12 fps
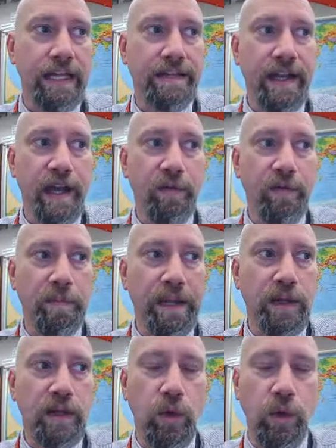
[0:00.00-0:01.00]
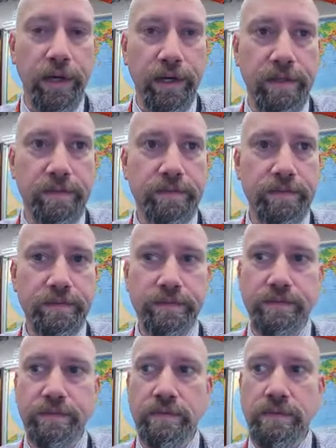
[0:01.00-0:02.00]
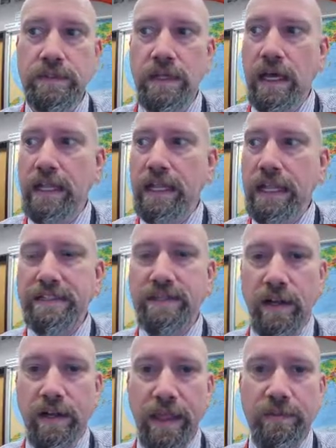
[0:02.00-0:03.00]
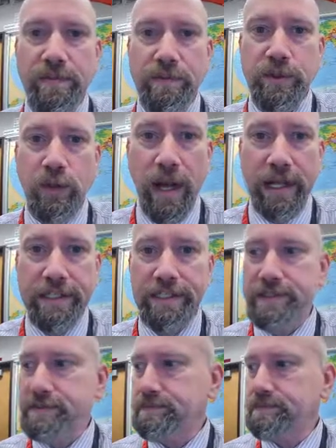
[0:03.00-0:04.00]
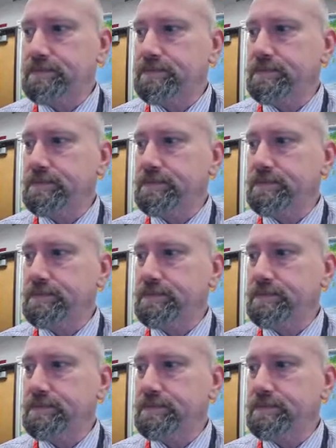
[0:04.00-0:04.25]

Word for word: and it's in alphabetical order. Now let's start that from scratch.